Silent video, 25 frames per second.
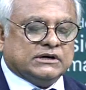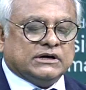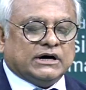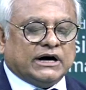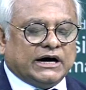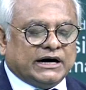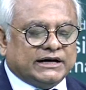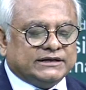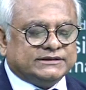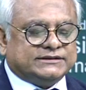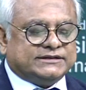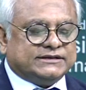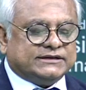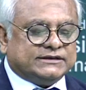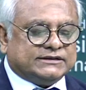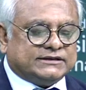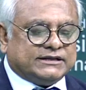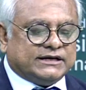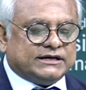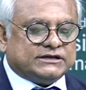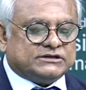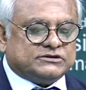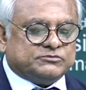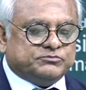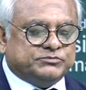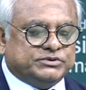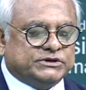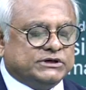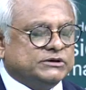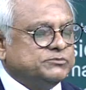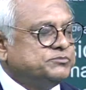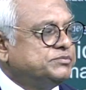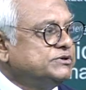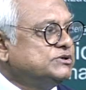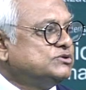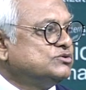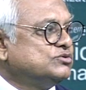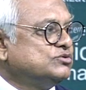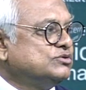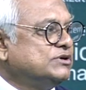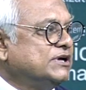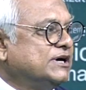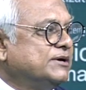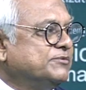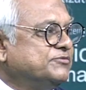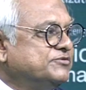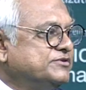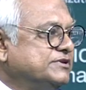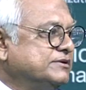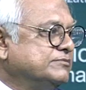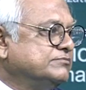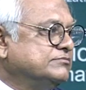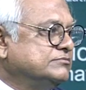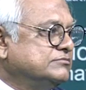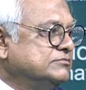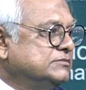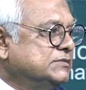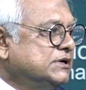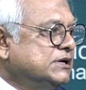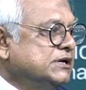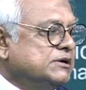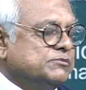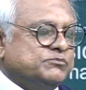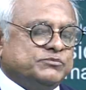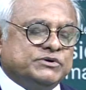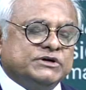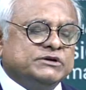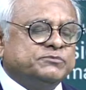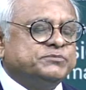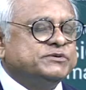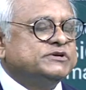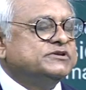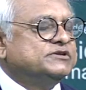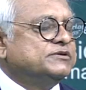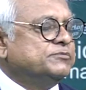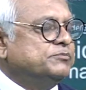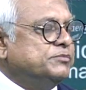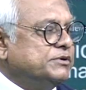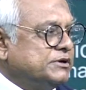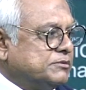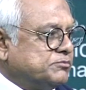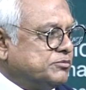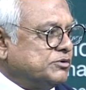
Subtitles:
I think that BNP should have some. BNP is a big